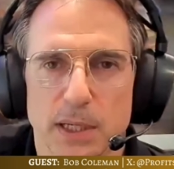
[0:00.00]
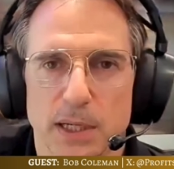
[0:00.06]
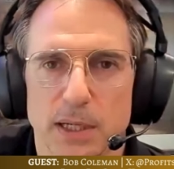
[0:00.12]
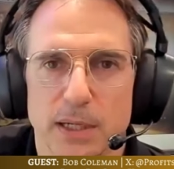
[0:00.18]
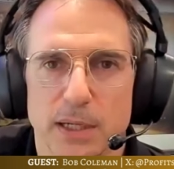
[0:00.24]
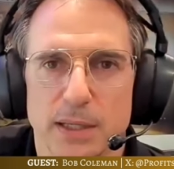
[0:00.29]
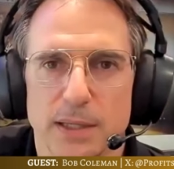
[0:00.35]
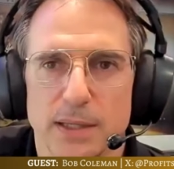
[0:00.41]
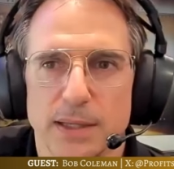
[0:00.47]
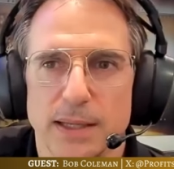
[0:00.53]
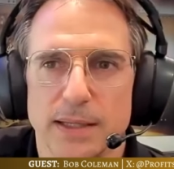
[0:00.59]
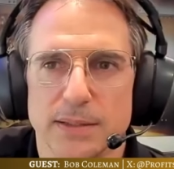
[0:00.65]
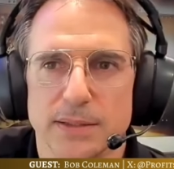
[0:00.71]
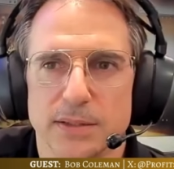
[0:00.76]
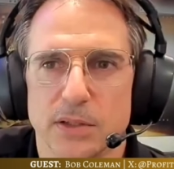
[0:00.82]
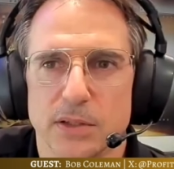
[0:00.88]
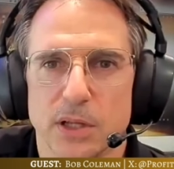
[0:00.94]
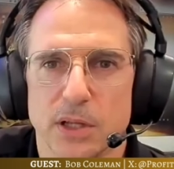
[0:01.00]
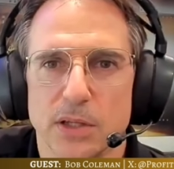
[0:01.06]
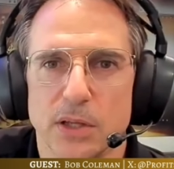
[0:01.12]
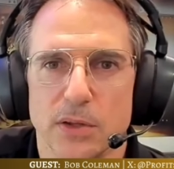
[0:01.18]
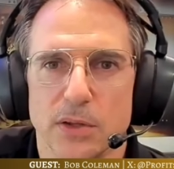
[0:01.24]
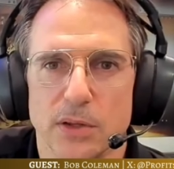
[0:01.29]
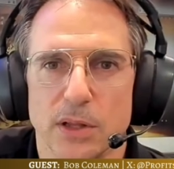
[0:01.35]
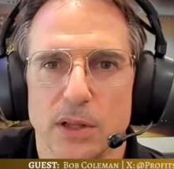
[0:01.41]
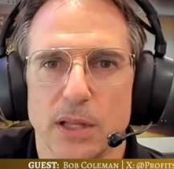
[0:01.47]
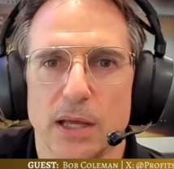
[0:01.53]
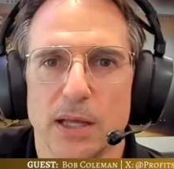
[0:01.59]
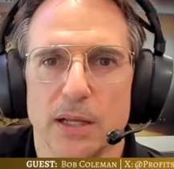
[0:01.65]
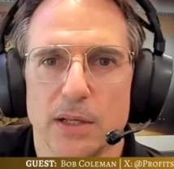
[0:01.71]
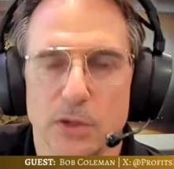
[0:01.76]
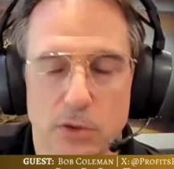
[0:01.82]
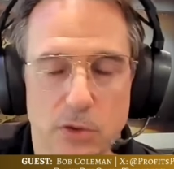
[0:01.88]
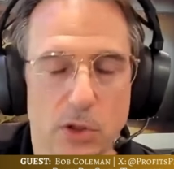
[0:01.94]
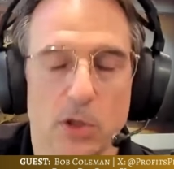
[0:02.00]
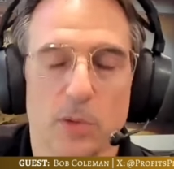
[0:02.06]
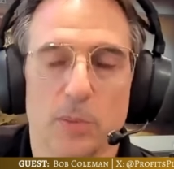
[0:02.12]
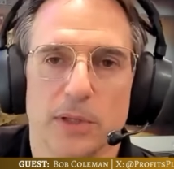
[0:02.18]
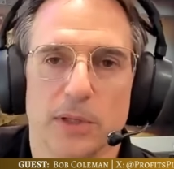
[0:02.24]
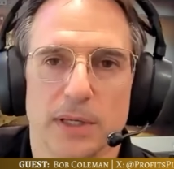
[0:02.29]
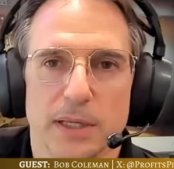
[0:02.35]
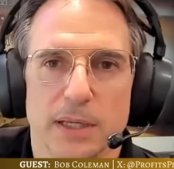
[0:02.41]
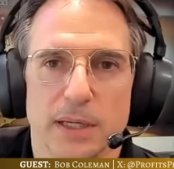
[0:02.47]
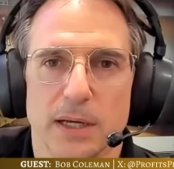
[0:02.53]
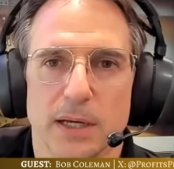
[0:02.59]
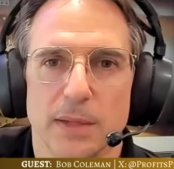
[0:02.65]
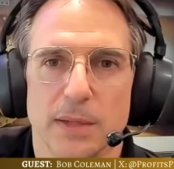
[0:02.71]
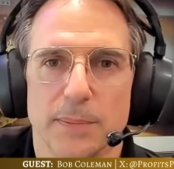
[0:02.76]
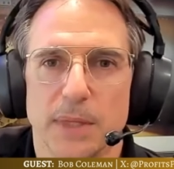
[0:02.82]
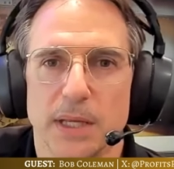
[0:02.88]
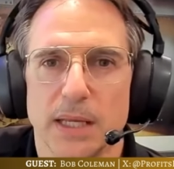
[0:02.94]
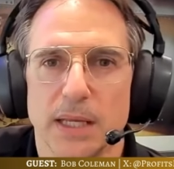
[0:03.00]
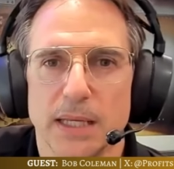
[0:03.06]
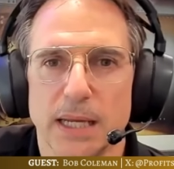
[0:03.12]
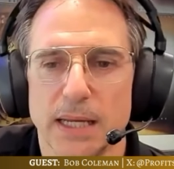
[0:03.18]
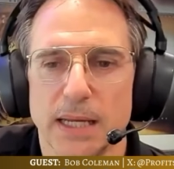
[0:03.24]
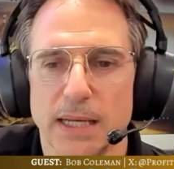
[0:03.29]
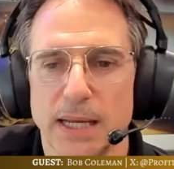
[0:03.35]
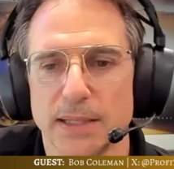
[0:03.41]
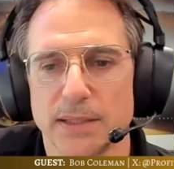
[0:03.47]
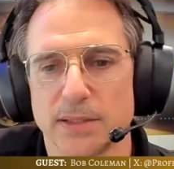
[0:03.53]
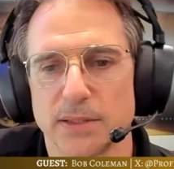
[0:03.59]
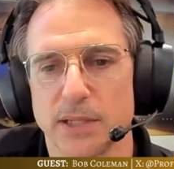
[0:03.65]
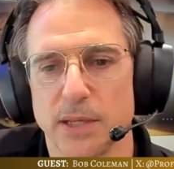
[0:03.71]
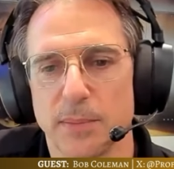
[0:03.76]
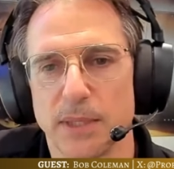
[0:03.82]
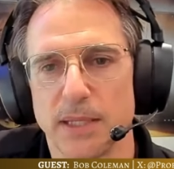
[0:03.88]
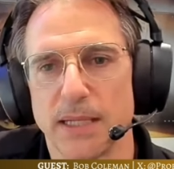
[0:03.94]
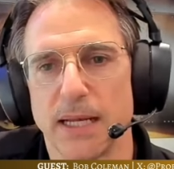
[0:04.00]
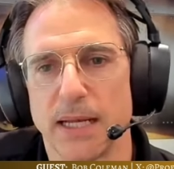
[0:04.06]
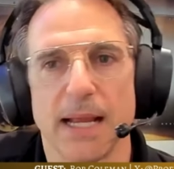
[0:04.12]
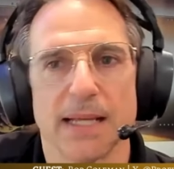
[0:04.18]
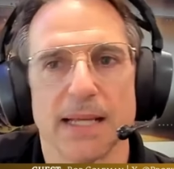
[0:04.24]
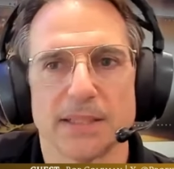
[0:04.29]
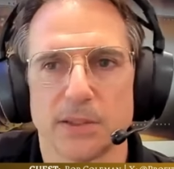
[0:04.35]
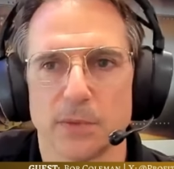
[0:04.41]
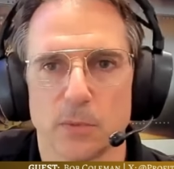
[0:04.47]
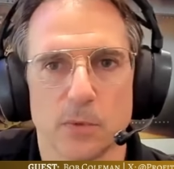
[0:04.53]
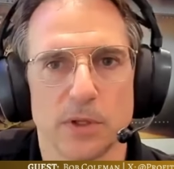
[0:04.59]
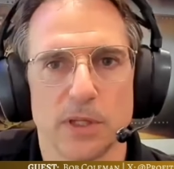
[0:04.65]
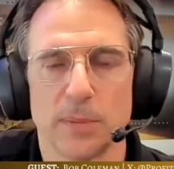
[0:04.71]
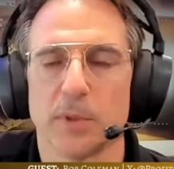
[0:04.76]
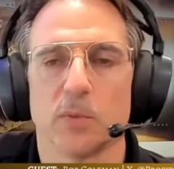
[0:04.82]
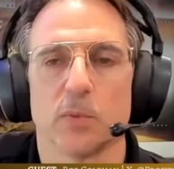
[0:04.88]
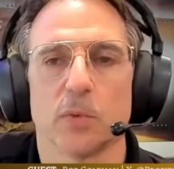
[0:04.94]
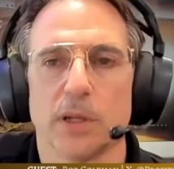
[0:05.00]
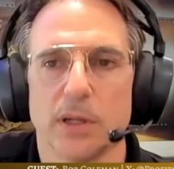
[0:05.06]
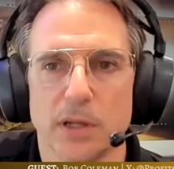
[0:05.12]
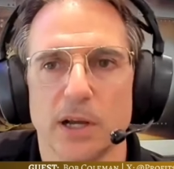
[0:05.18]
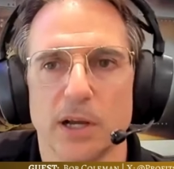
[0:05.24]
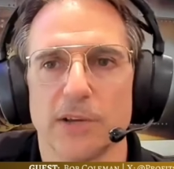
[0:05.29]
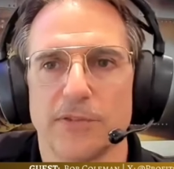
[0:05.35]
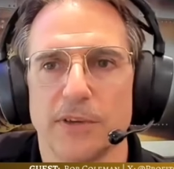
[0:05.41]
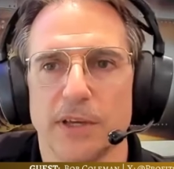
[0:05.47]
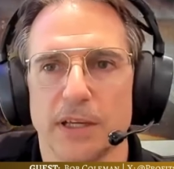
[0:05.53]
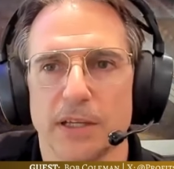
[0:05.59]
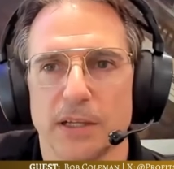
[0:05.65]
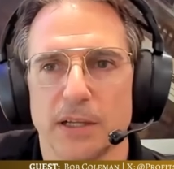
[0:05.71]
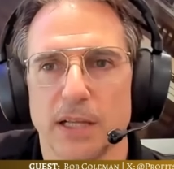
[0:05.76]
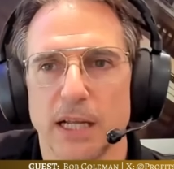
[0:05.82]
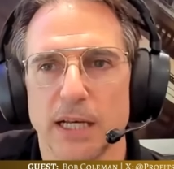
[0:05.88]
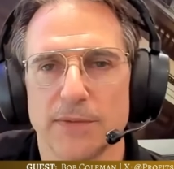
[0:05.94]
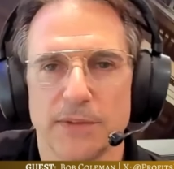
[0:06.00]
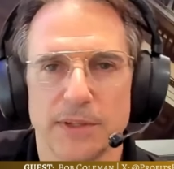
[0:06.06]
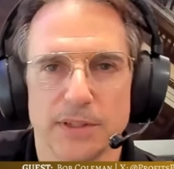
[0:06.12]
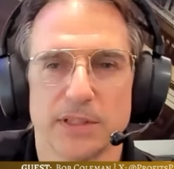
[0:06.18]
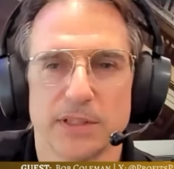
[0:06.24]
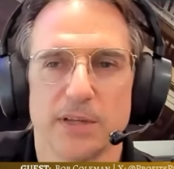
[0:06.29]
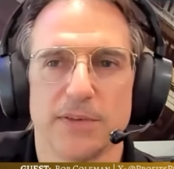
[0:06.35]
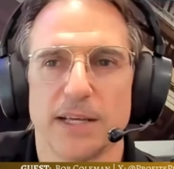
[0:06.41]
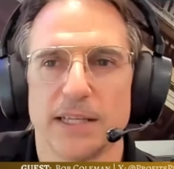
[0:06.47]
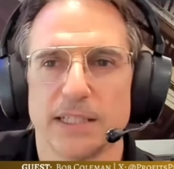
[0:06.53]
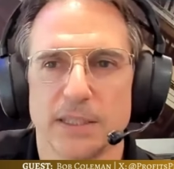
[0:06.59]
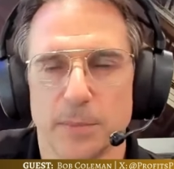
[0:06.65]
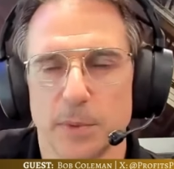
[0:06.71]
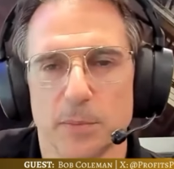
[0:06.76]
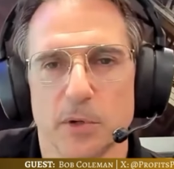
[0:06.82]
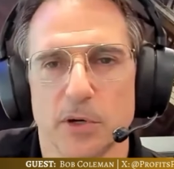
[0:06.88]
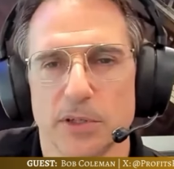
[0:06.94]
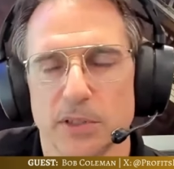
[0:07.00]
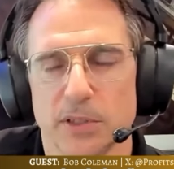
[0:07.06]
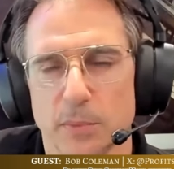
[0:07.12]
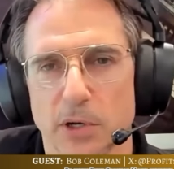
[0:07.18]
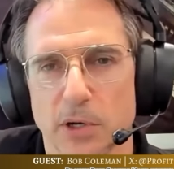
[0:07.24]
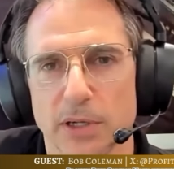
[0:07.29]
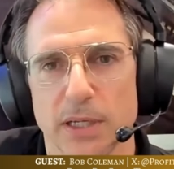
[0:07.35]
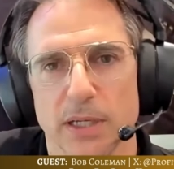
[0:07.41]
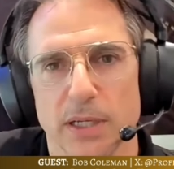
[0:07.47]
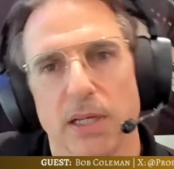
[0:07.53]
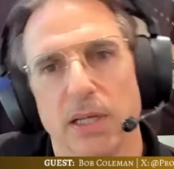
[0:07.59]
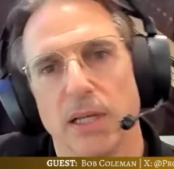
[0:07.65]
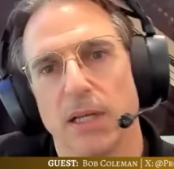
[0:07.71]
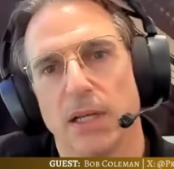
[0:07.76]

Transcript: Globally. And that's something that hasn't really been written off yet. A lot of this stuff hasn't been marked to market.